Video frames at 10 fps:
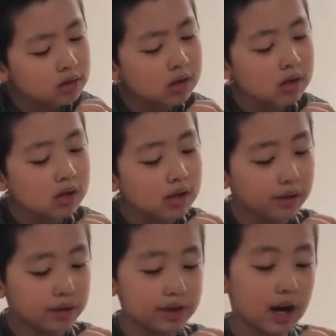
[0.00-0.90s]
Then
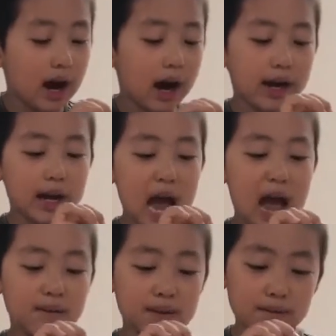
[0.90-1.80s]
I have a
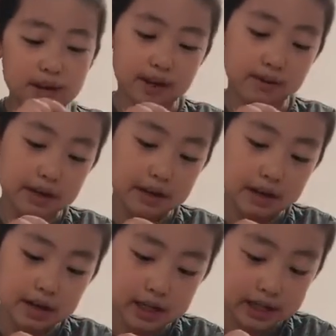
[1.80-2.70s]
very good idea
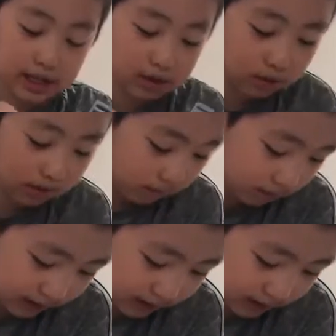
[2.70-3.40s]
to fix it.